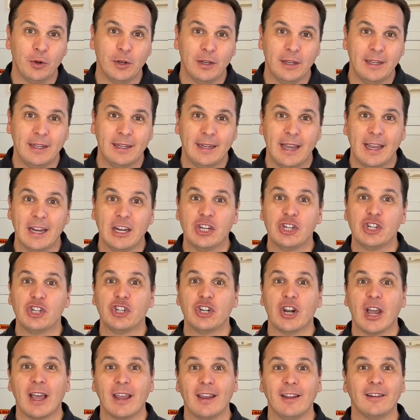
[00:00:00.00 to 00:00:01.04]
need a
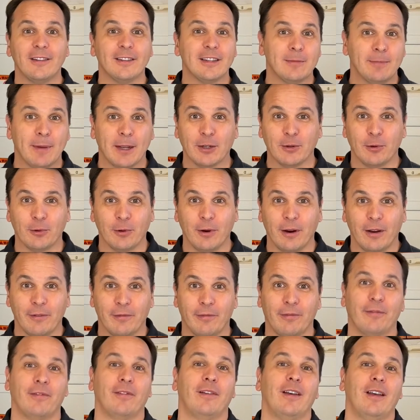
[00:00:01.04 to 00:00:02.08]
giant
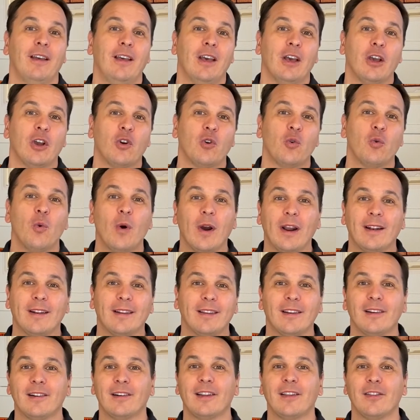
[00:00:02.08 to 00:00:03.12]
spectrograph, quite
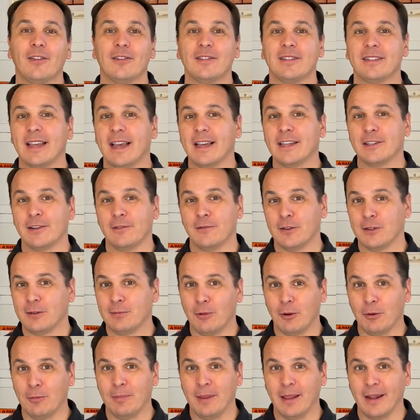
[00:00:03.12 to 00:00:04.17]
literally the size of a
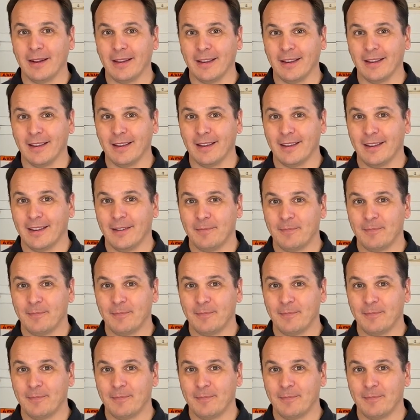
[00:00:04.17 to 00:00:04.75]
small building.